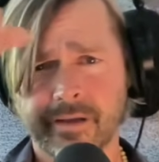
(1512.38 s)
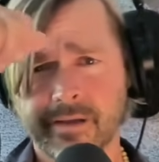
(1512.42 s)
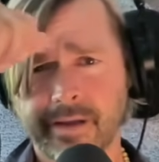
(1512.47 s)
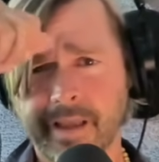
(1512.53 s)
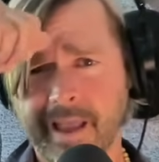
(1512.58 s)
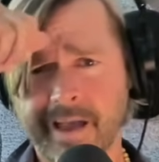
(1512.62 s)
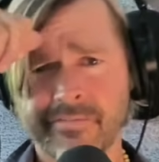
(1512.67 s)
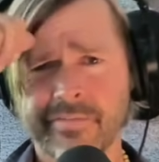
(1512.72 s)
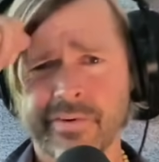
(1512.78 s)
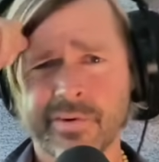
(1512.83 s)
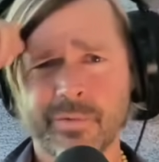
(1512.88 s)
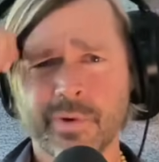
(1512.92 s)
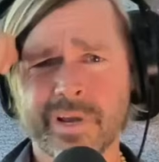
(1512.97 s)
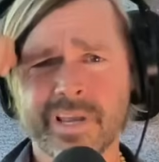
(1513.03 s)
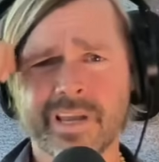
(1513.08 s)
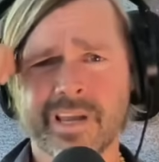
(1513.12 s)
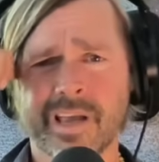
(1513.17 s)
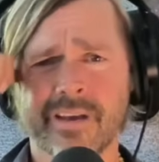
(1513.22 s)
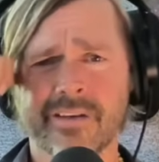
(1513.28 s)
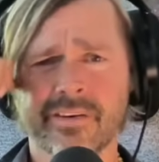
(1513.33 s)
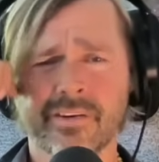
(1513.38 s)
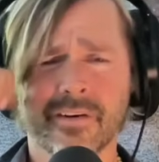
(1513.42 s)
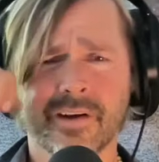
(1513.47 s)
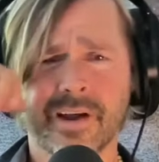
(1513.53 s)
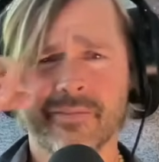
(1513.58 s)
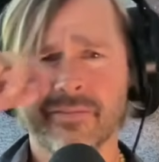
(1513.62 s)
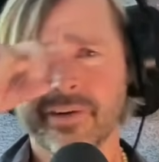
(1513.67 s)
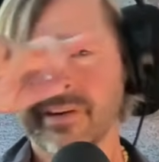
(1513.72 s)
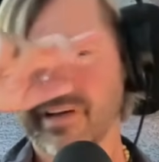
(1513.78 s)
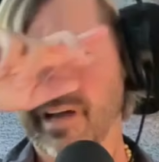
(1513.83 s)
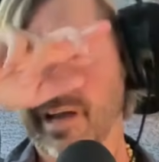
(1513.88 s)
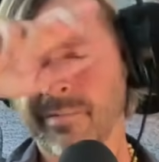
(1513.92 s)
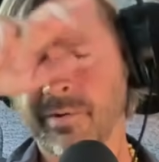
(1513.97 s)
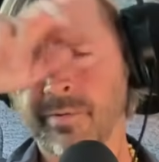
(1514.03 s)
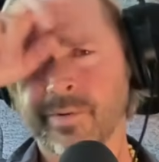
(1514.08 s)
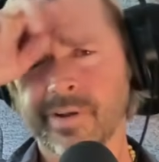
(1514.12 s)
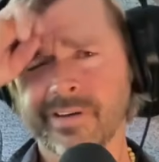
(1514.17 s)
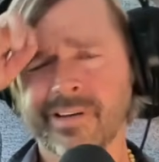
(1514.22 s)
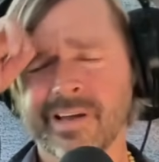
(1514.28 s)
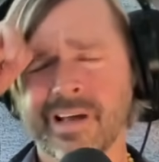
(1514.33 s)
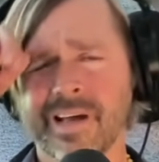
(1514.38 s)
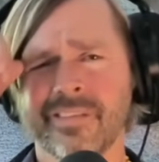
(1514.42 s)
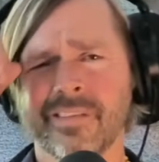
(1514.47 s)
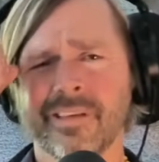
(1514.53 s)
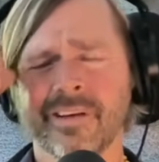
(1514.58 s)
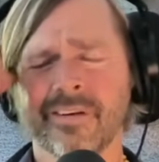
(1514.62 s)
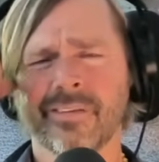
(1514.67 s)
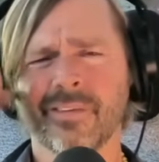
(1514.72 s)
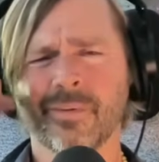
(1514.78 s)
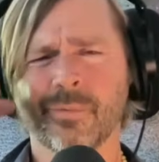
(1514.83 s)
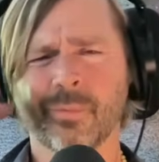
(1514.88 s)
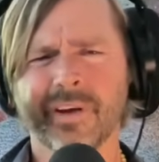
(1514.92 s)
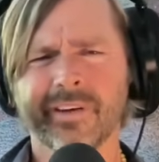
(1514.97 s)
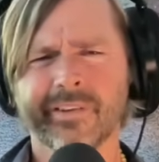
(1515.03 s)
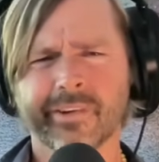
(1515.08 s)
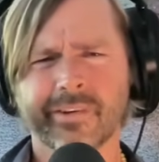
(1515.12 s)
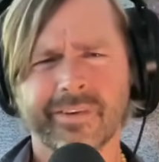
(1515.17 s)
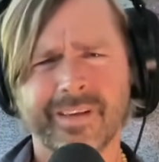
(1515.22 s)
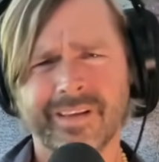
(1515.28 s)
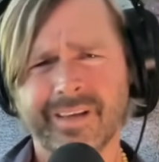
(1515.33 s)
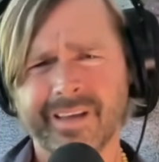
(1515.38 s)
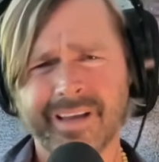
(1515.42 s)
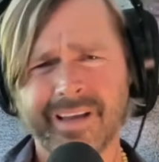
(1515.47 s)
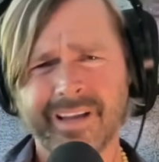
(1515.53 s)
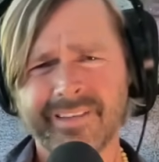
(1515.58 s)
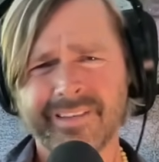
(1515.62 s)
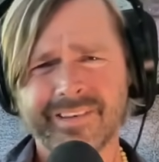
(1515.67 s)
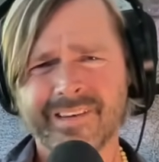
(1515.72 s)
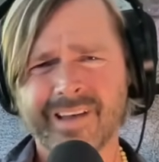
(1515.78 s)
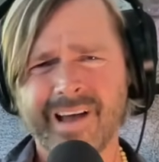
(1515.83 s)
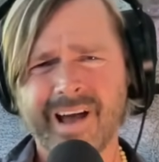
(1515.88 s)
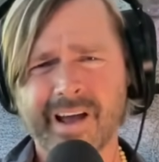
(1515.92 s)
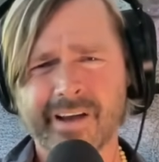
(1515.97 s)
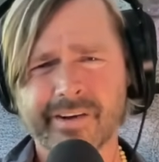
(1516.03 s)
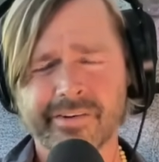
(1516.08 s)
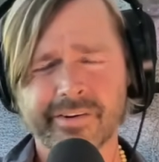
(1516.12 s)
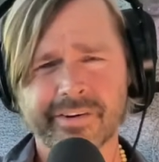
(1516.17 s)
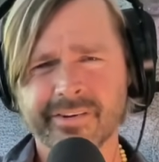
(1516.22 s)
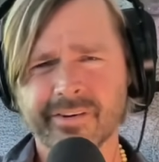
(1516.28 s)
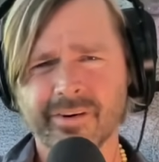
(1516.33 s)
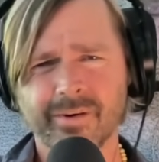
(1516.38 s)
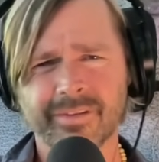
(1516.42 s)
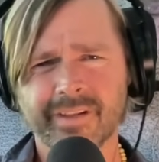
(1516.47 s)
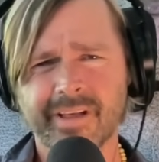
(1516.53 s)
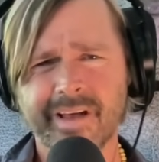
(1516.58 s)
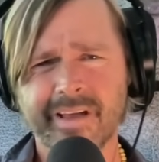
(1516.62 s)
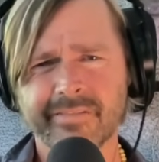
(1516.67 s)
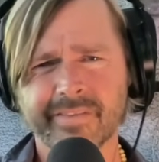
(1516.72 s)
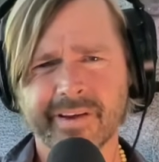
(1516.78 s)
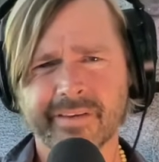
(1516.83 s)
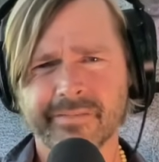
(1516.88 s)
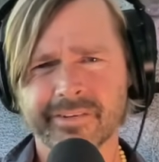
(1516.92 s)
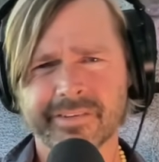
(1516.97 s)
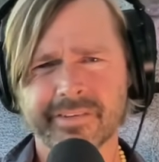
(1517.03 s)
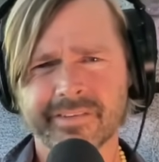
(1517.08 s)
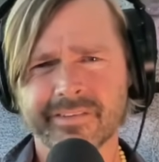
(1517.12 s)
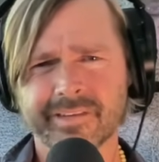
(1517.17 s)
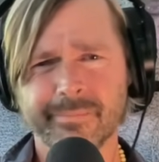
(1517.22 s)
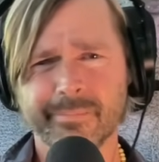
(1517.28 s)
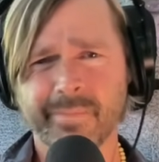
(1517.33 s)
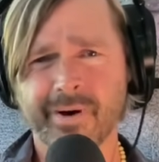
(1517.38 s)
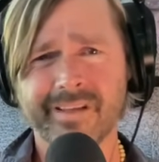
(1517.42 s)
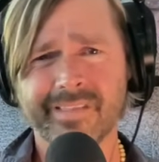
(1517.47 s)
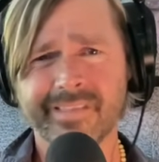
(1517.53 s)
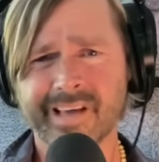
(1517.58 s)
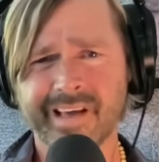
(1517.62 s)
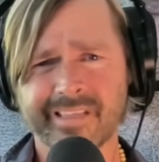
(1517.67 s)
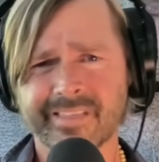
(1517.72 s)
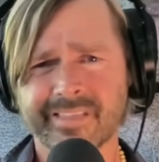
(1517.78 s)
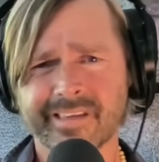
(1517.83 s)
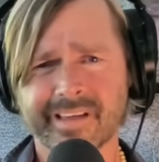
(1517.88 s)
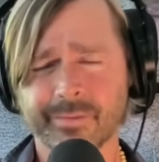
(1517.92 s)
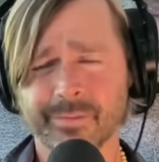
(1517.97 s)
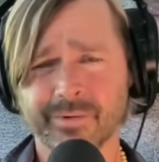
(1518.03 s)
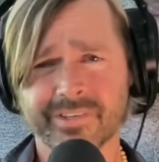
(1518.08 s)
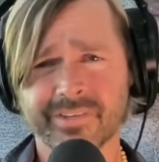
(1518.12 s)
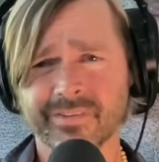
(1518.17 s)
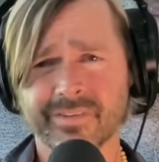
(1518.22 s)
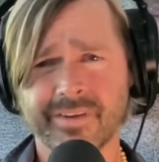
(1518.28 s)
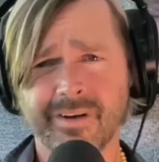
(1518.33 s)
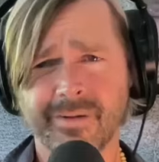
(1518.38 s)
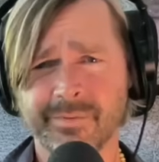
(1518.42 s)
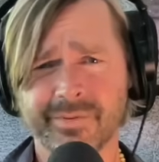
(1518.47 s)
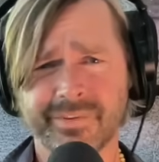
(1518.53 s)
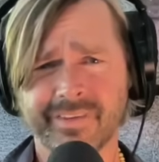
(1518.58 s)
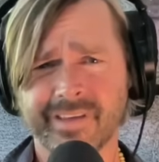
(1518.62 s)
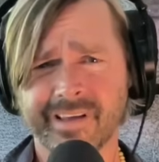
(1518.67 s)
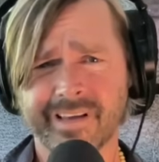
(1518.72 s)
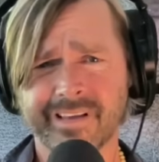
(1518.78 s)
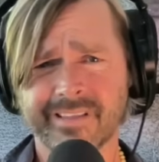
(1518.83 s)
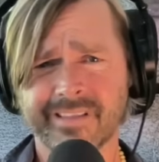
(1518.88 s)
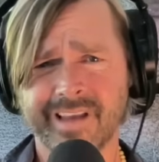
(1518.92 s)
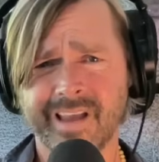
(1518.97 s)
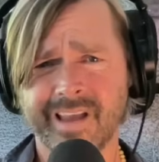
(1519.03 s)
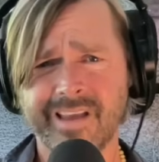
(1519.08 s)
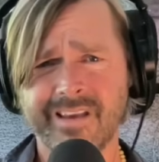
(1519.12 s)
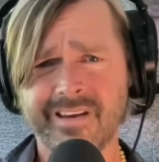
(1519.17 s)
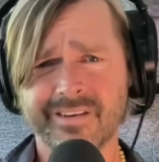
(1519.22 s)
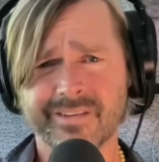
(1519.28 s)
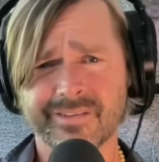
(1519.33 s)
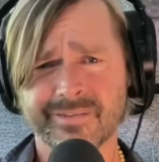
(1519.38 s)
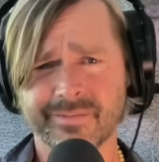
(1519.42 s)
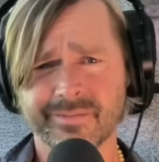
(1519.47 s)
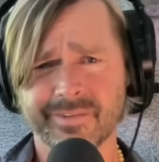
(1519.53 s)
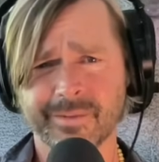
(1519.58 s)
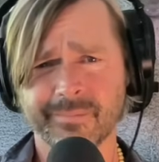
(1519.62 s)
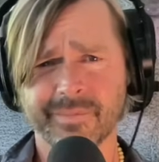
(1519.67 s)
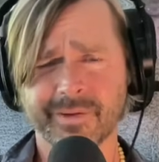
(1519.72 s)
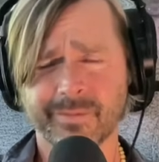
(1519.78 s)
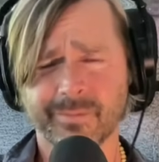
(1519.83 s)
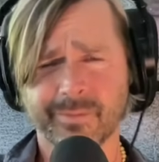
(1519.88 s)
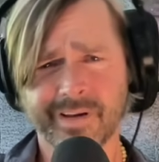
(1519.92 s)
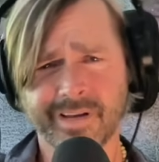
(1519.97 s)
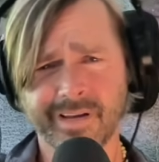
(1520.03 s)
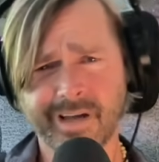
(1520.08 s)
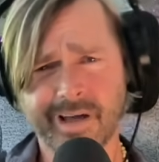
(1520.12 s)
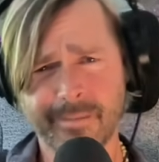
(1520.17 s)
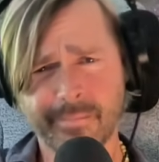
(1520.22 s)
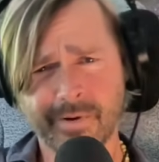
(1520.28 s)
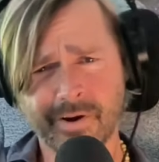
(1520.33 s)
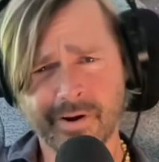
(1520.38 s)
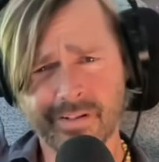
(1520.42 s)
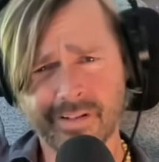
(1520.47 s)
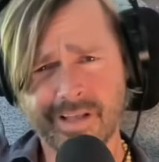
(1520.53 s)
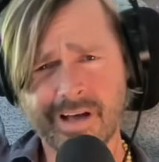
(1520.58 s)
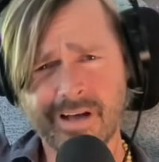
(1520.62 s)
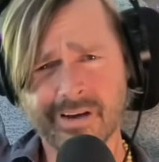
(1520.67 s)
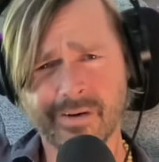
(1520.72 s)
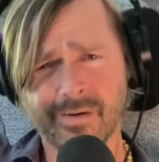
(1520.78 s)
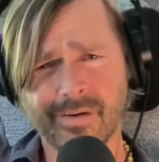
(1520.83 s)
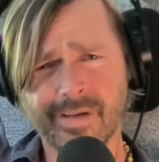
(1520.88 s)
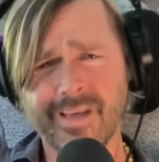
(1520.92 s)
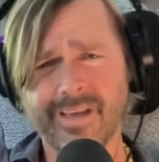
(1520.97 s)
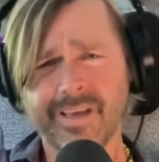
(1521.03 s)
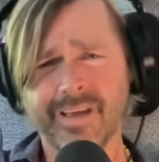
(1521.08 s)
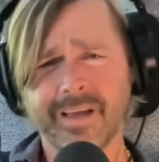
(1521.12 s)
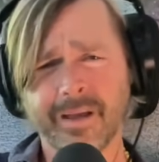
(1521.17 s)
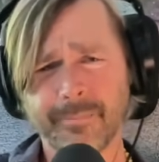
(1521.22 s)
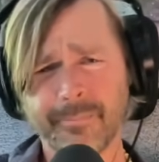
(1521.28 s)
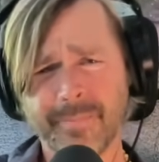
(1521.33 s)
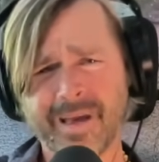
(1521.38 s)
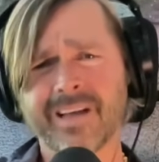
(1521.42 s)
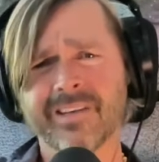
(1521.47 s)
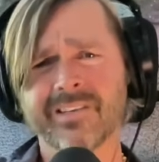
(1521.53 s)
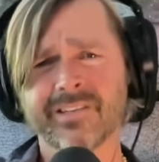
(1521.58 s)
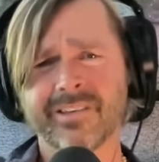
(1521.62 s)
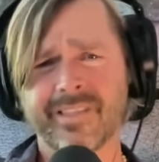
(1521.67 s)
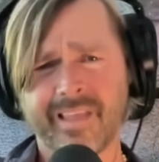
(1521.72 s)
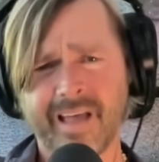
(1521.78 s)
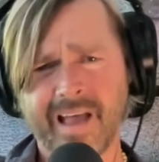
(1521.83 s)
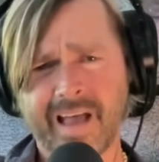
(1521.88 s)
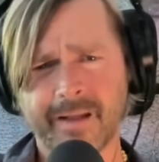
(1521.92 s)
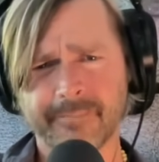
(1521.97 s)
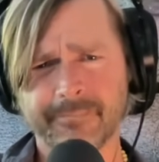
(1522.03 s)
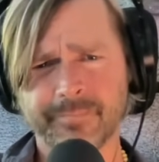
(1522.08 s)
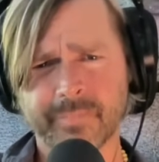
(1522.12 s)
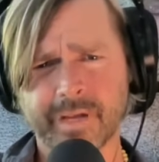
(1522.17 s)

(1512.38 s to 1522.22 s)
every weekend or every time he went down there in the winter, his entire adult life, ever since he bought that thing, which is almost like in the 80s or something when he got Mar-a-Lago. Imagine that.